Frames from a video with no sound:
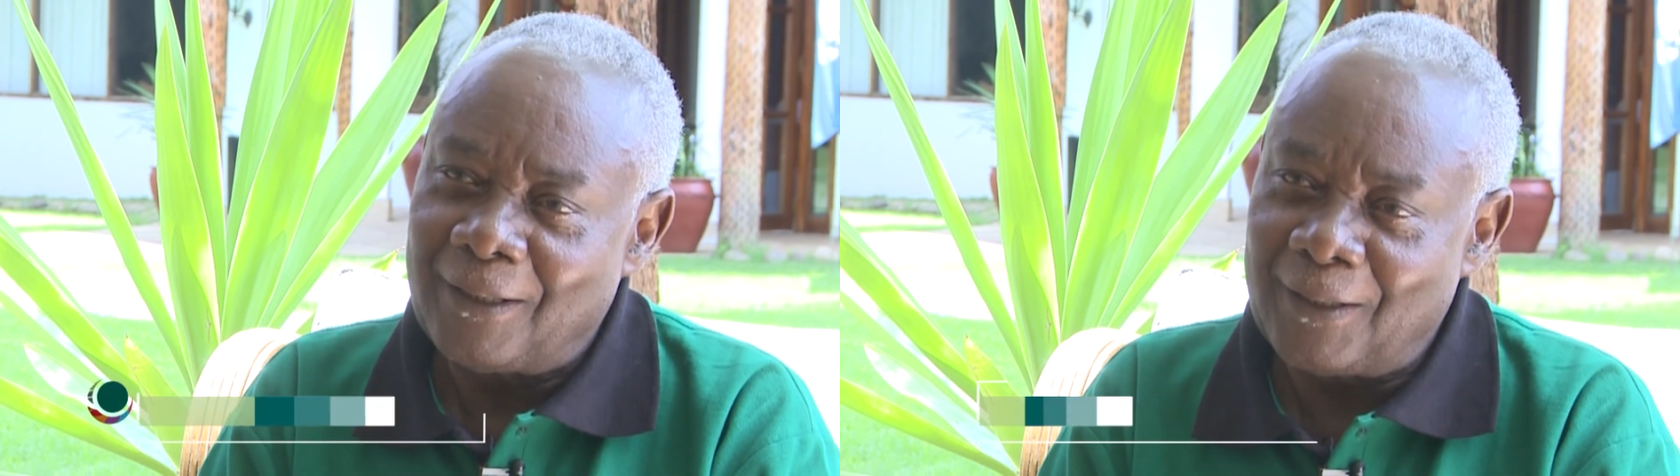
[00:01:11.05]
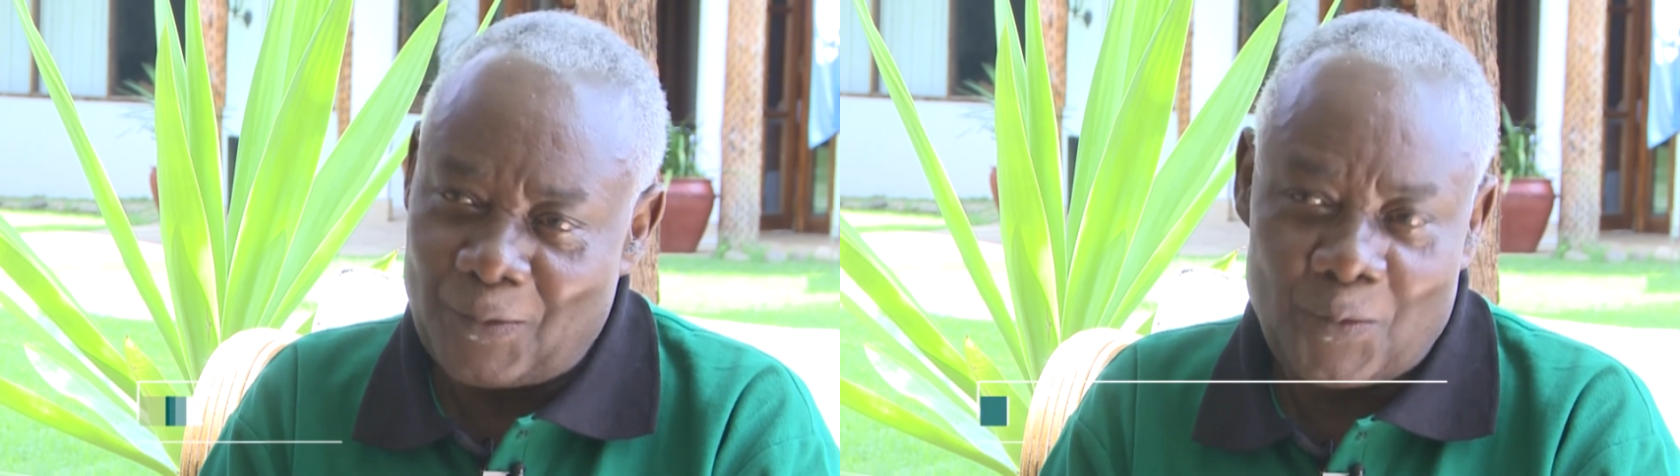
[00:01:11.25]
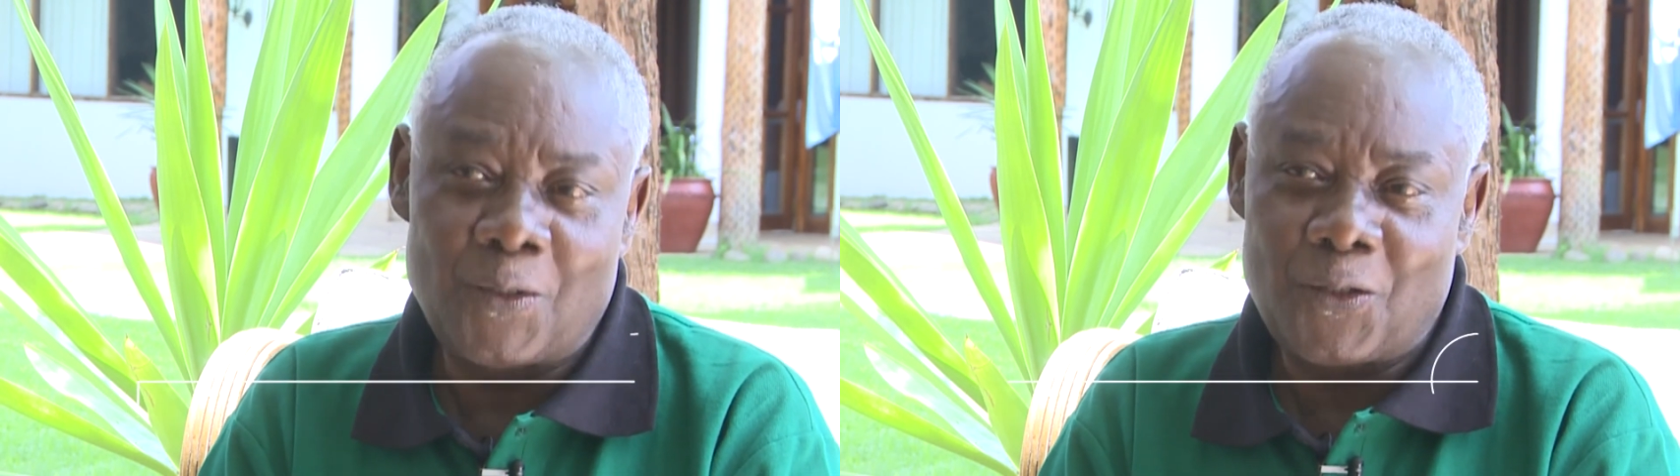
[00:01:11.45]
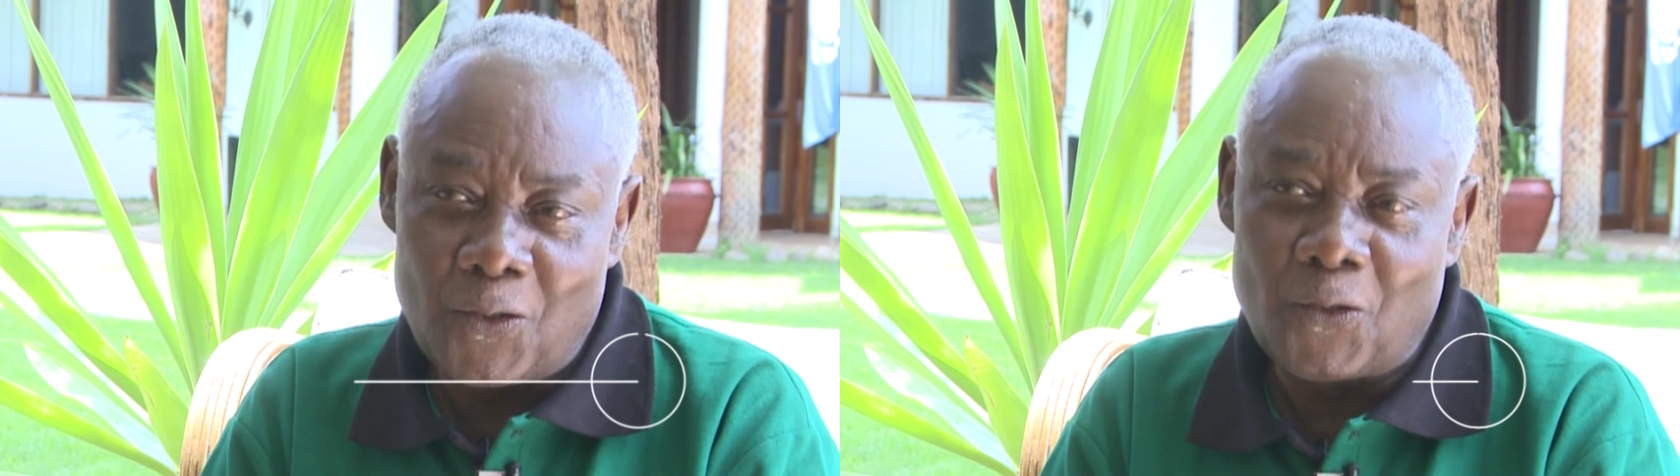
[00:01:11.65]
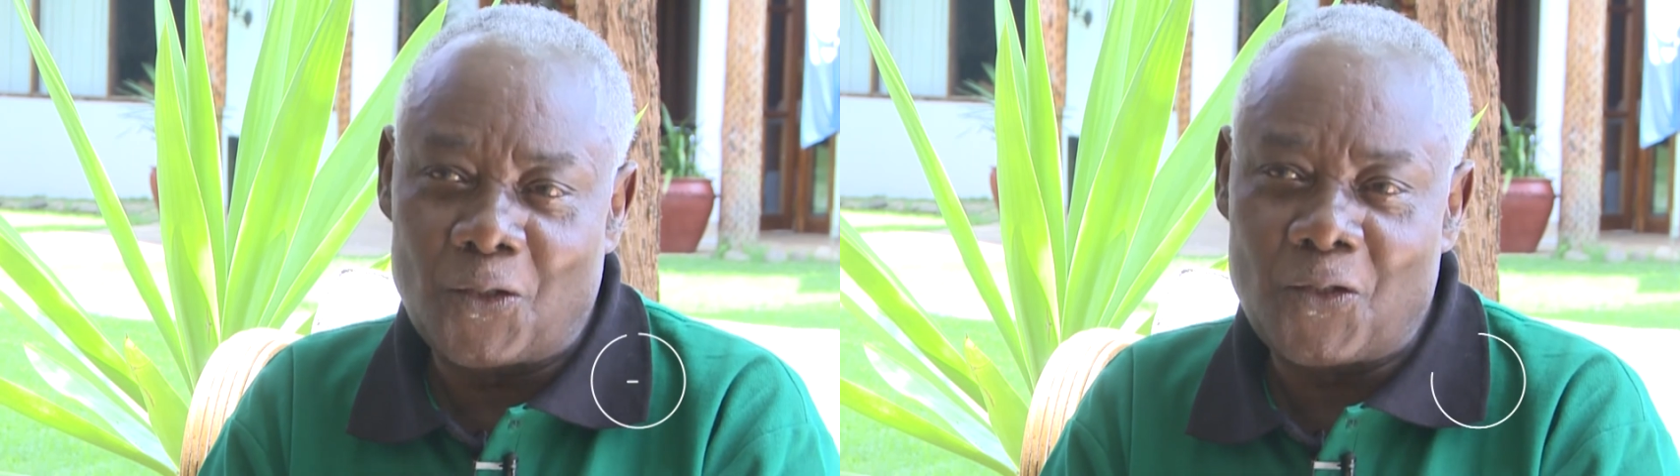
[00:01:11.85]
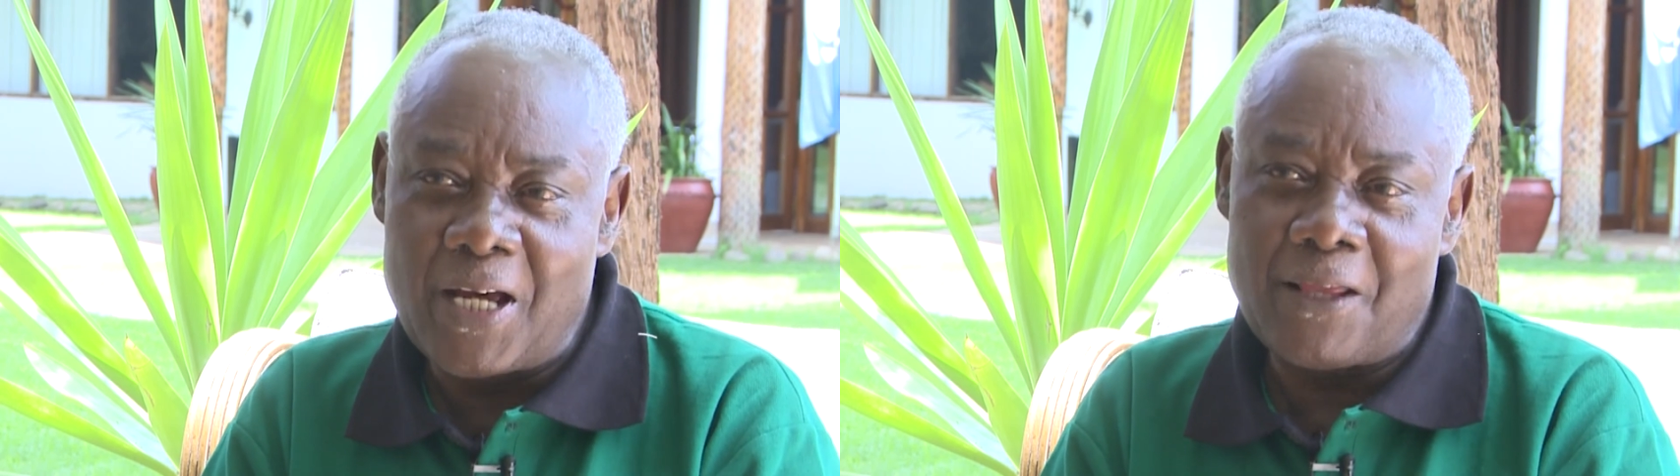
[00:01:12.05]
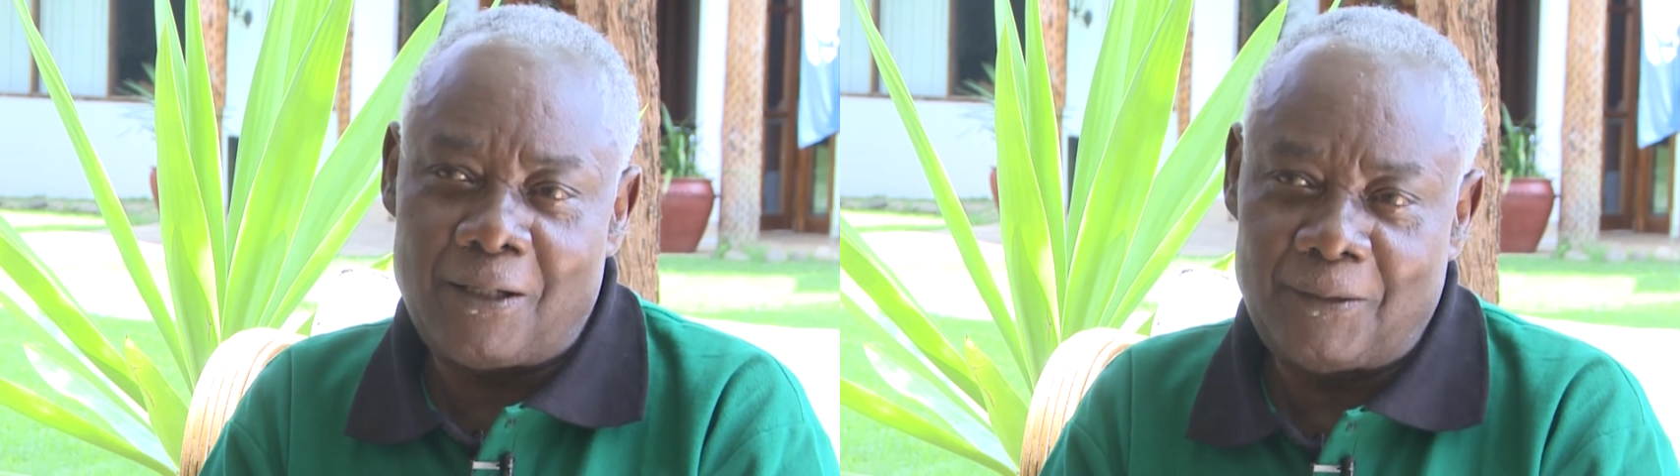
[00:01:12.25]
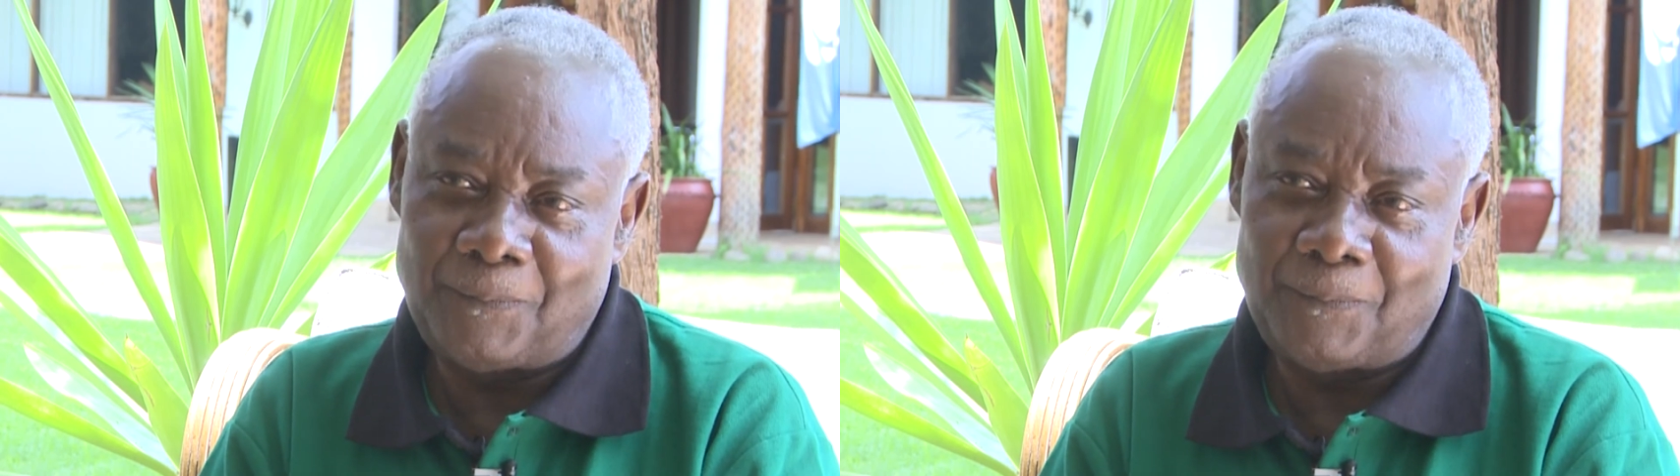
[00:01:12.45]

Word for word: and we want to grow together.